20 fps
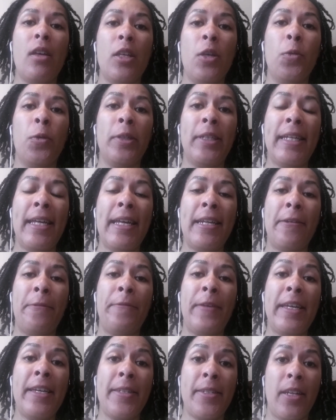You will need a
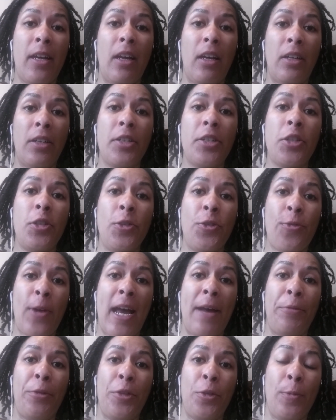visa to
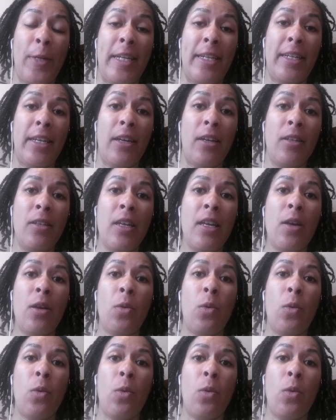travel to India.